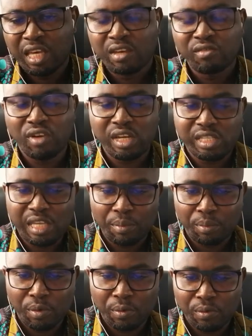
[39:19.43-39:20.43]
For
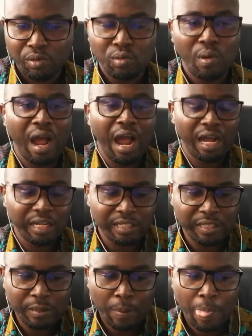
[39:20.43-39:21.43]
example, you are asked,